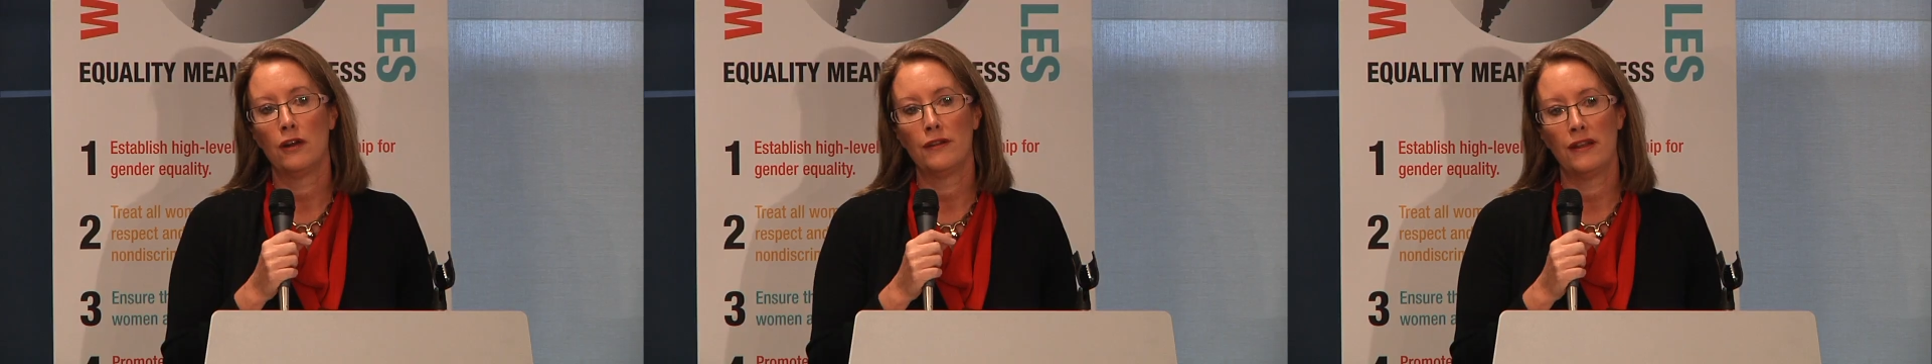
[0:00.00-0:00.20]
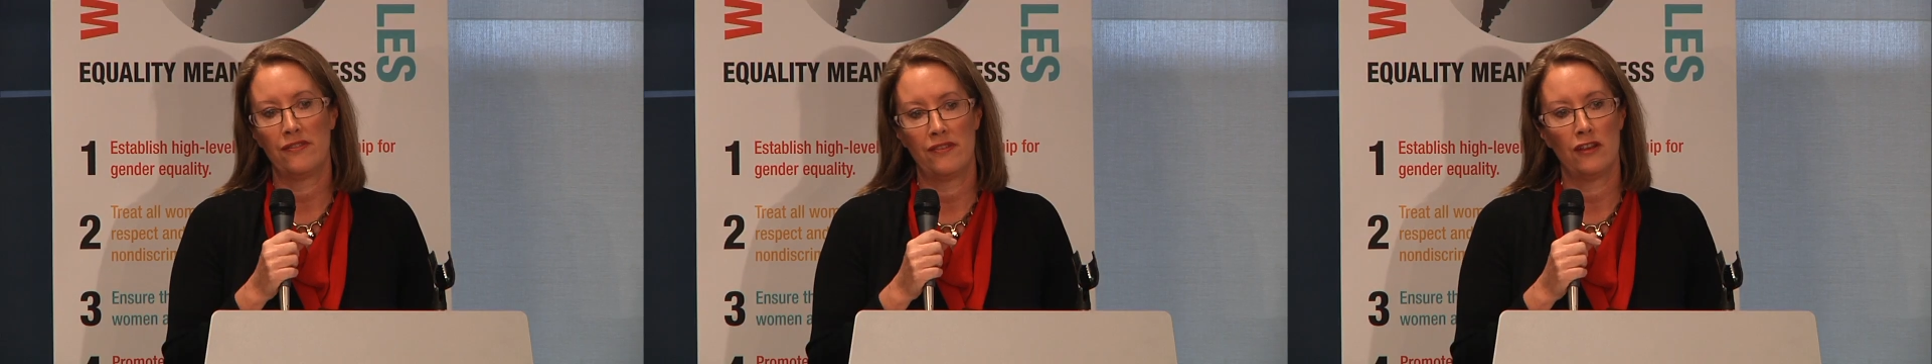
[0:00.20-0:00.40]

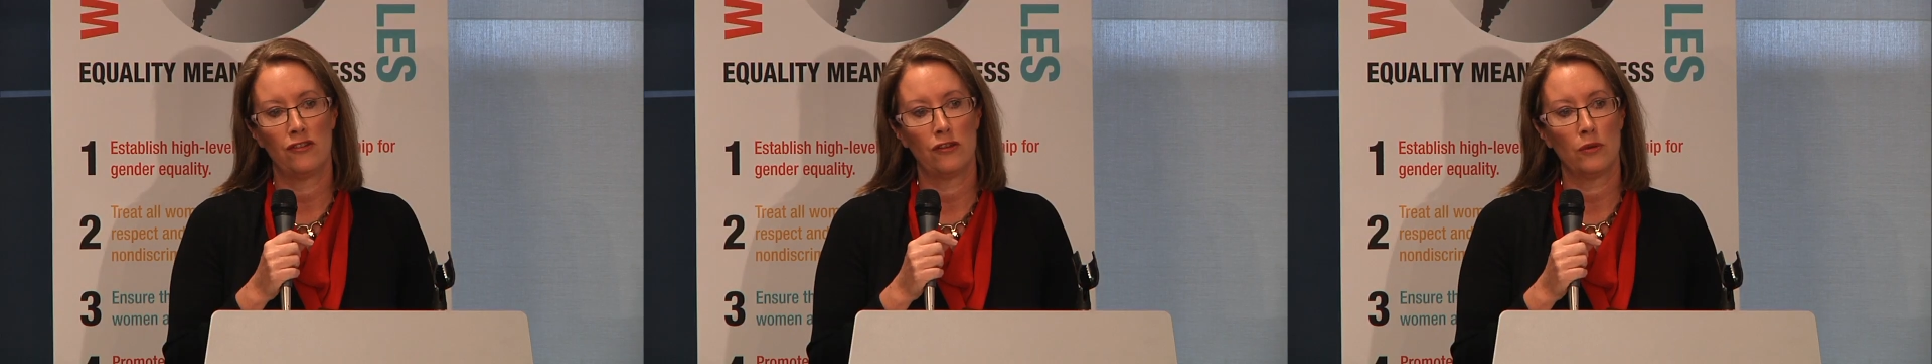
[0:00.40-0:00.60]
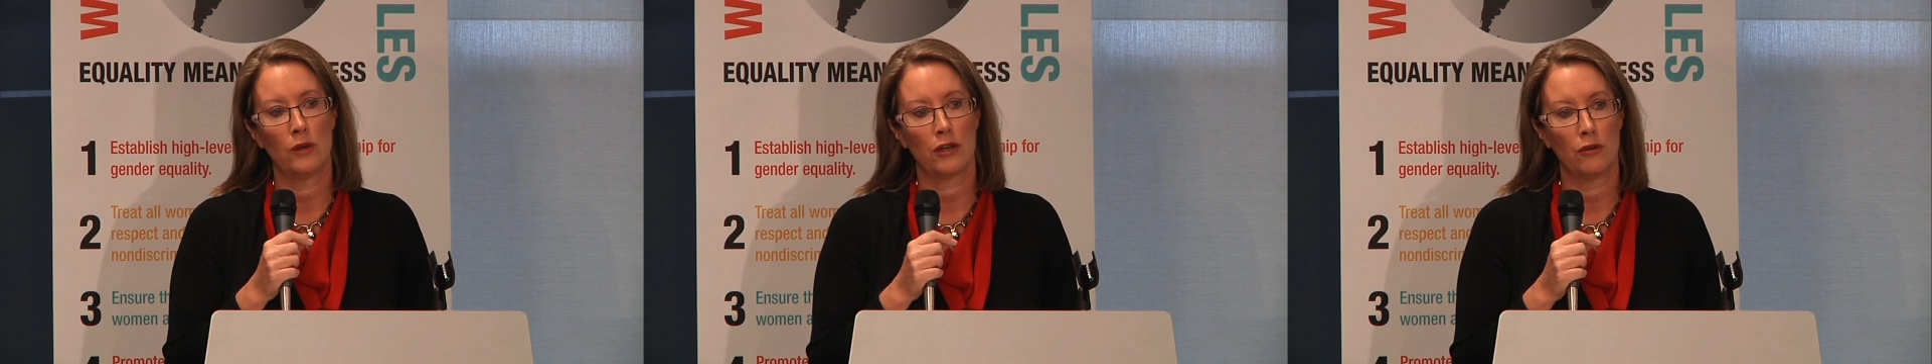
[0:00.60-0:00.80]
this
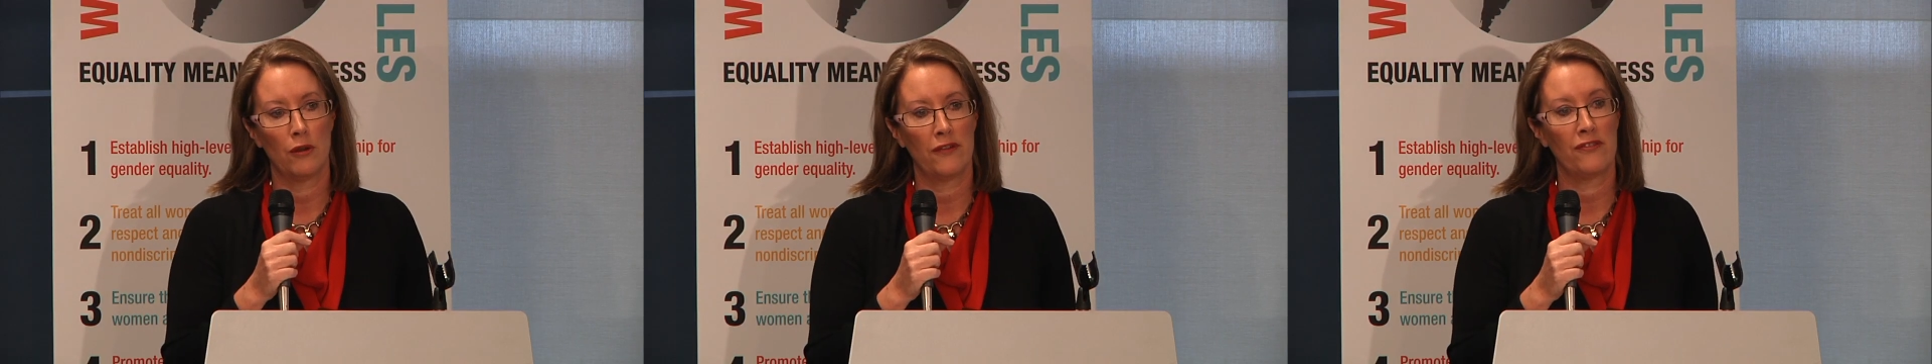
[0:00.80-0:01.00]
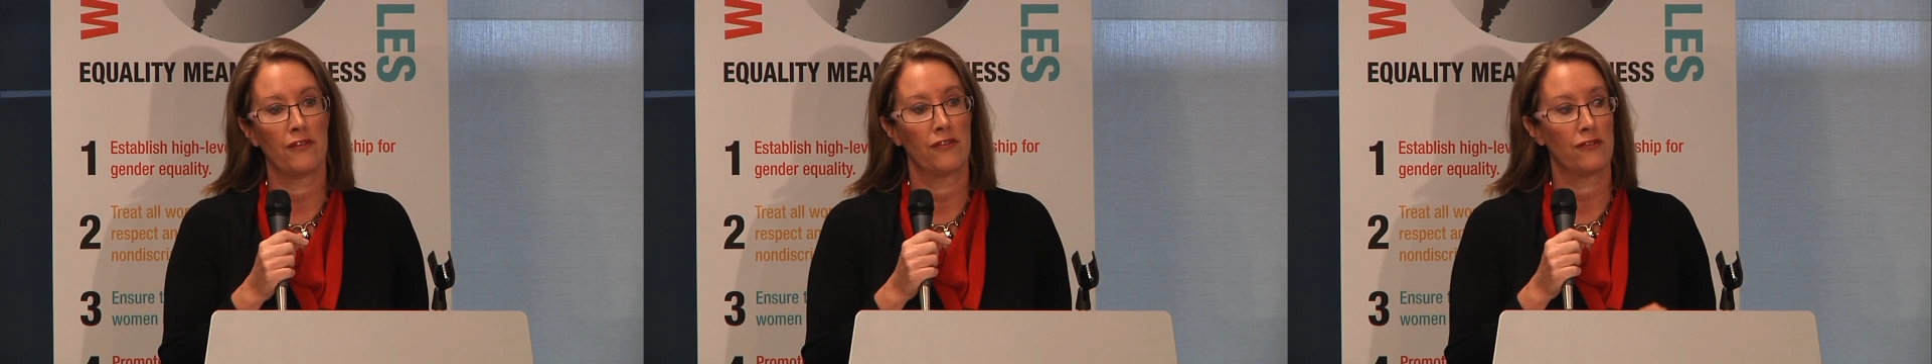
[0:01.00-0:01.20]
issue
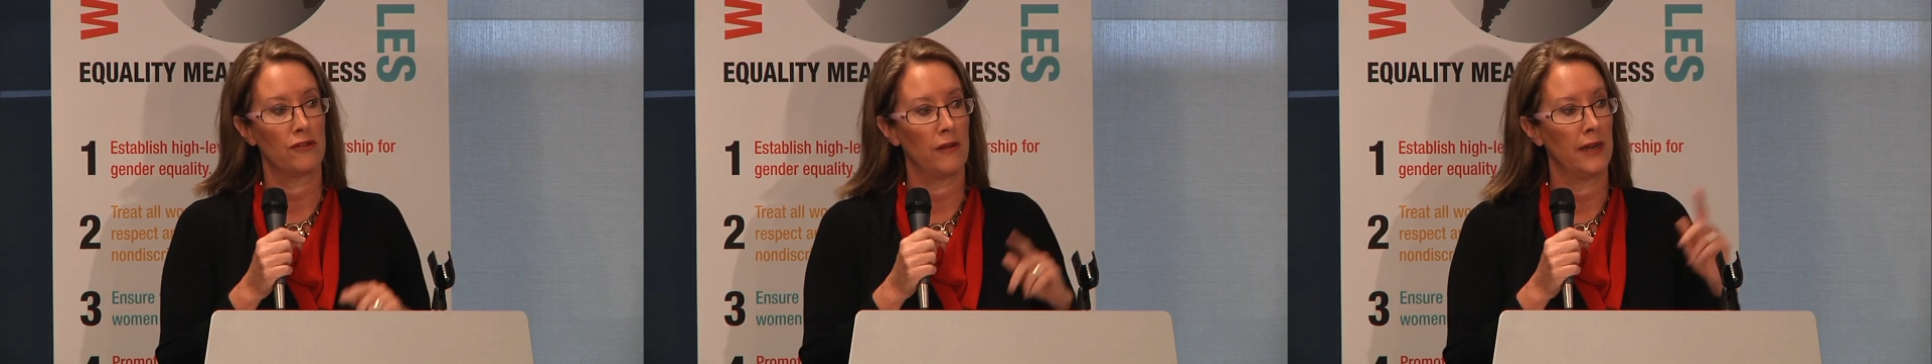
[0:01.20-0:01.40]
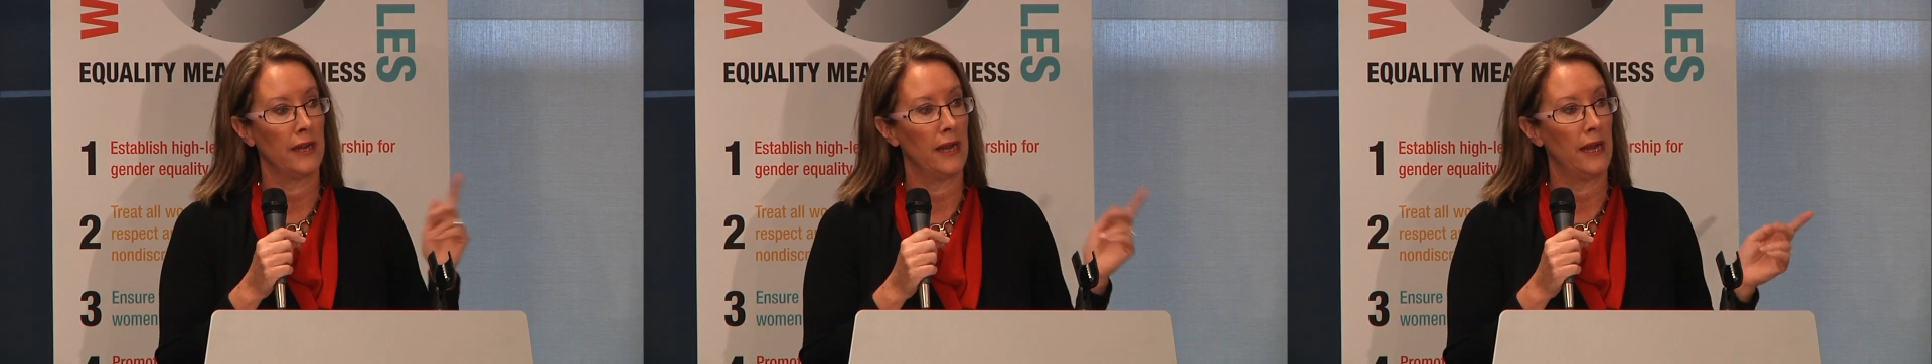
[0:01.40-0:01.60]
across
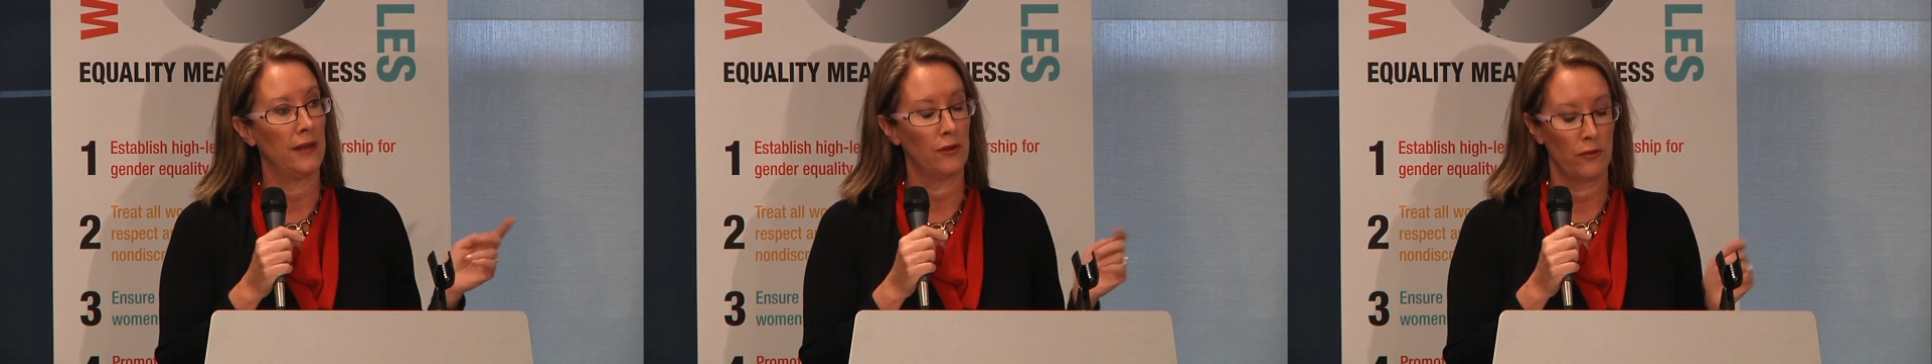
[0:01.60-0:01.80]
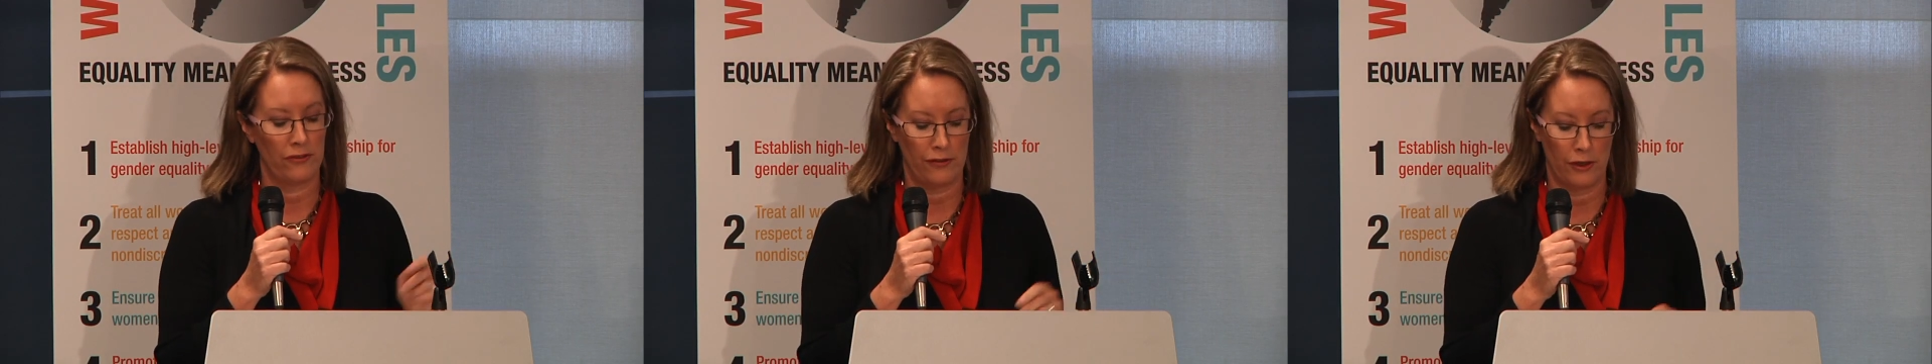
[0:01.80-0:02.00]
Australia and
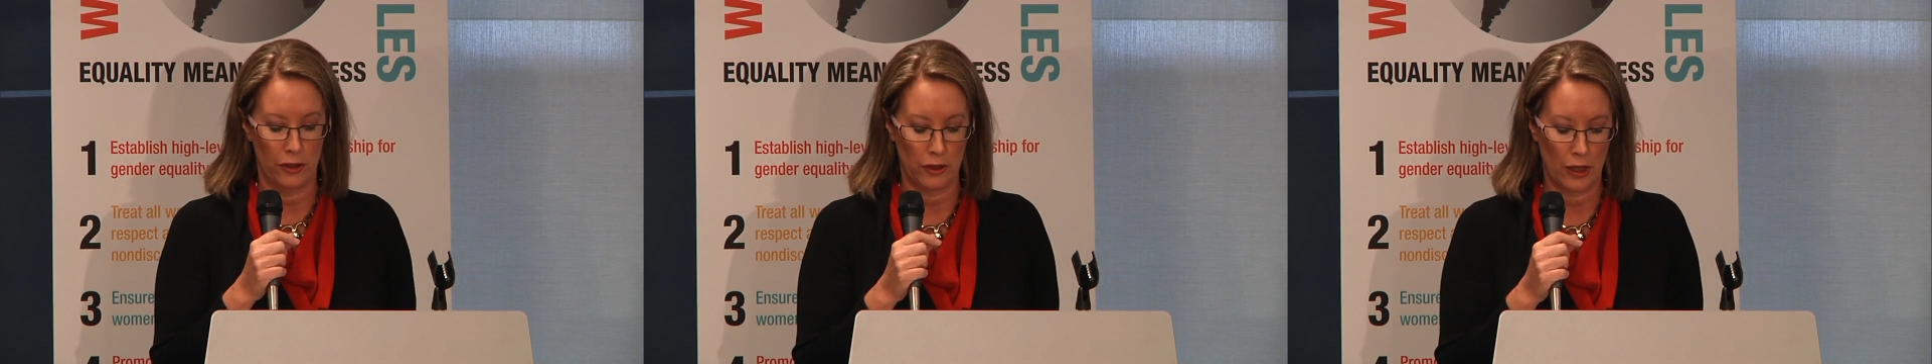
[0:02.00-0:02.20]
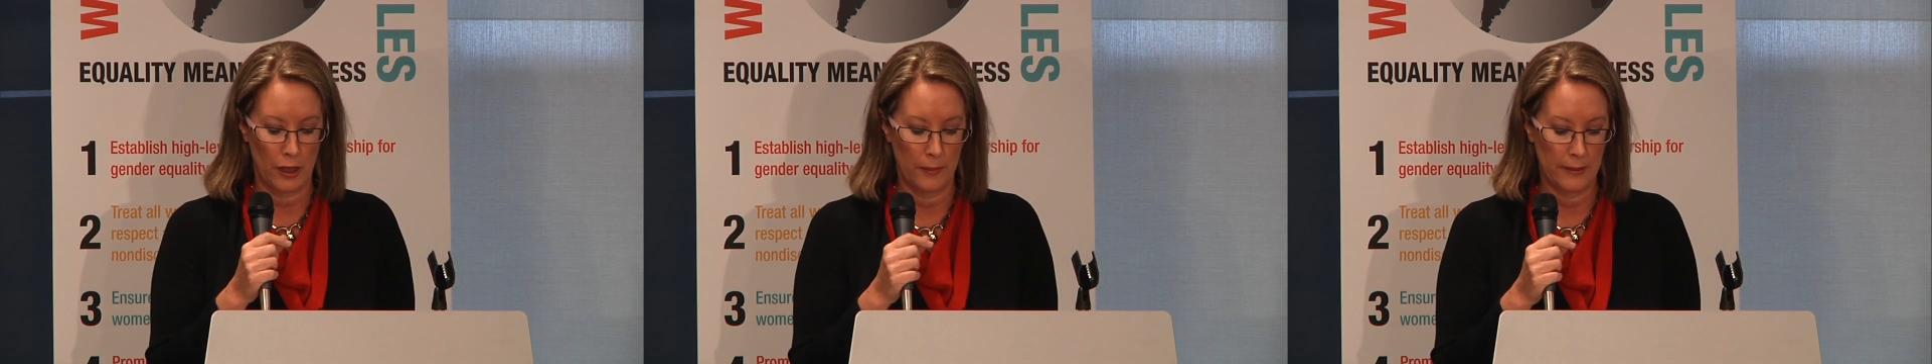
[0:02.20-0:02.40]
also
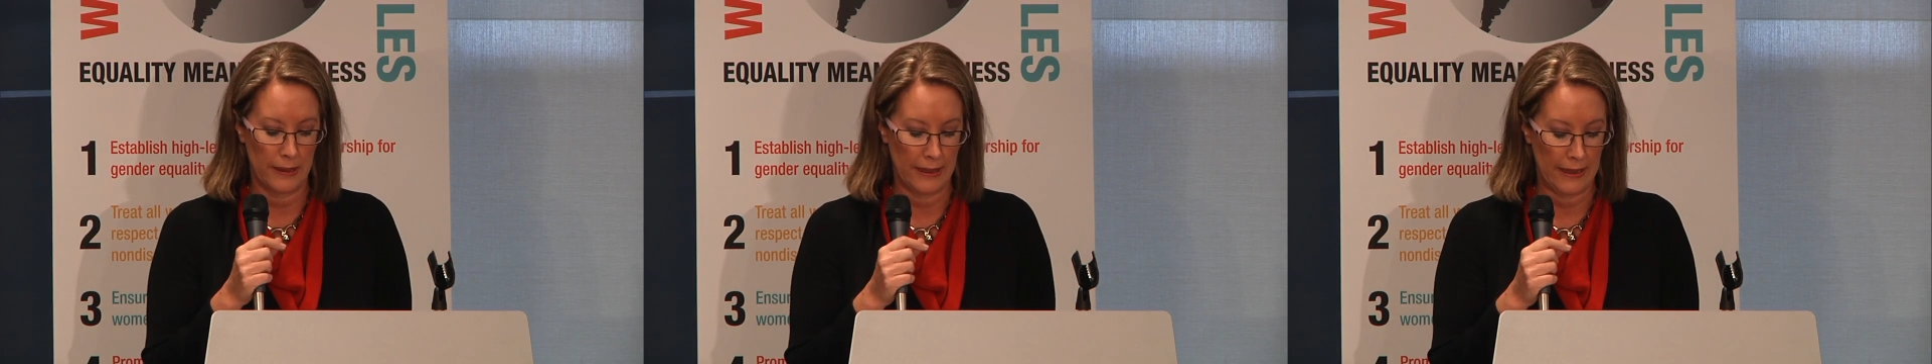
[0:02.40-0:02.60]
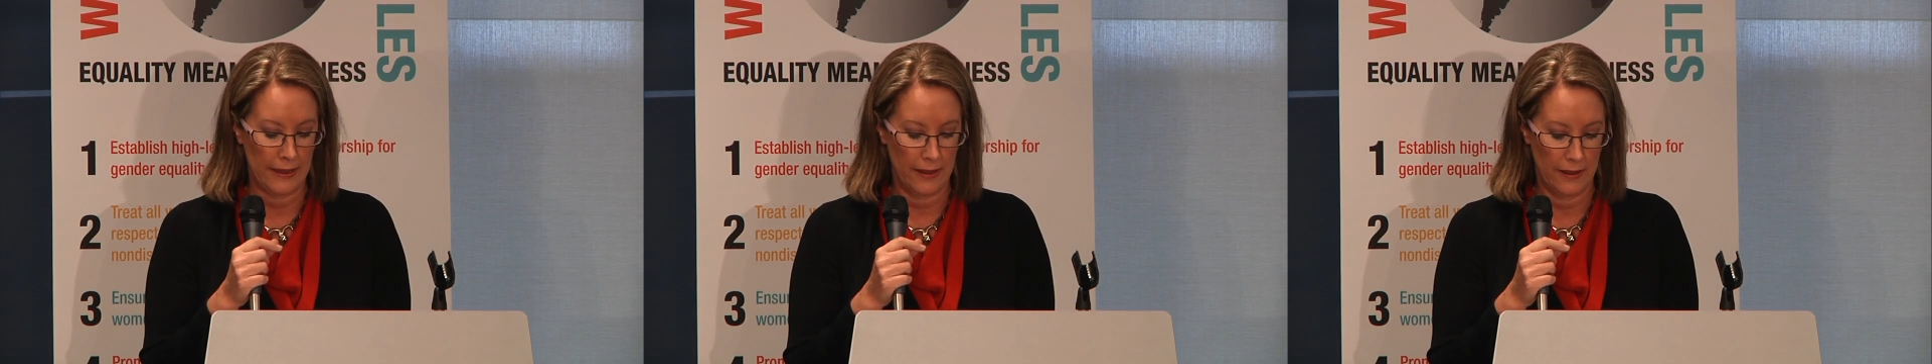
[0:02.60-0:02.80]

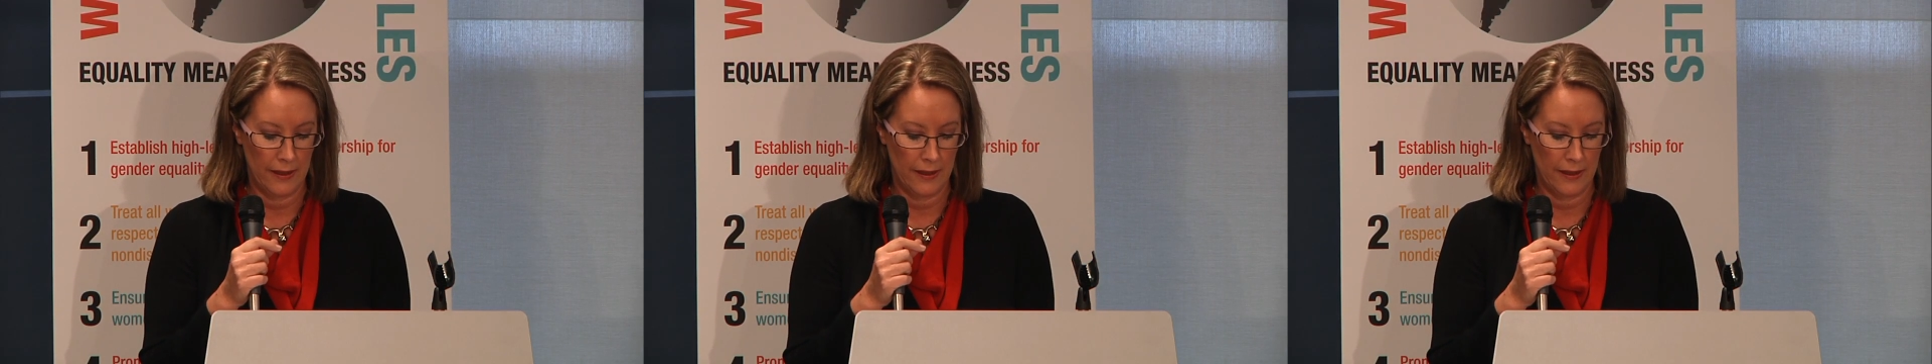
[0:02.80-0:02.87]
globally.